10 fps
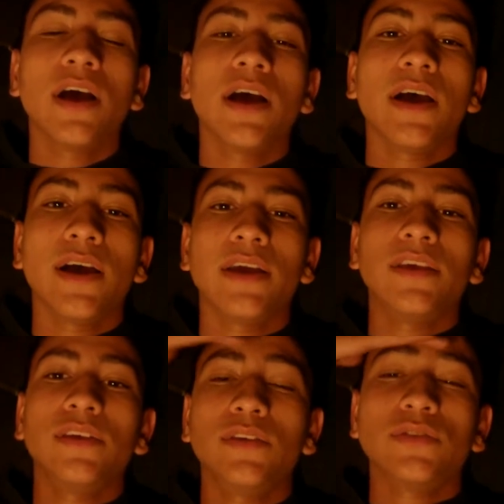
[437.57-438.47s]
I
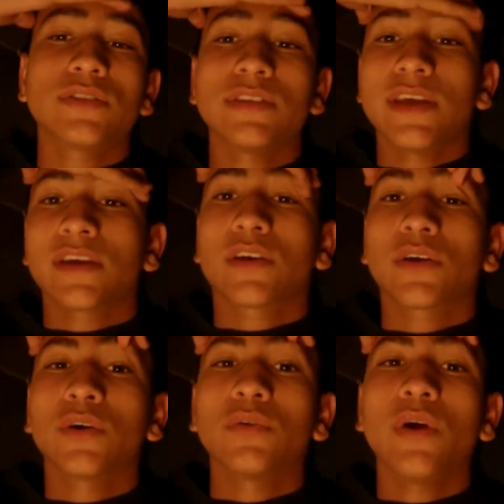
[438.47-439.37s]
used to take
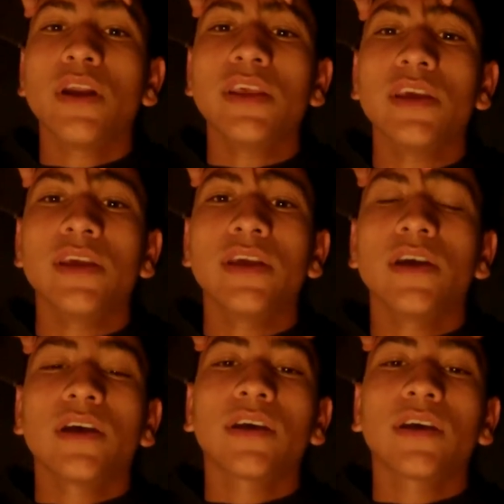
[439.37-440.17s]
karate.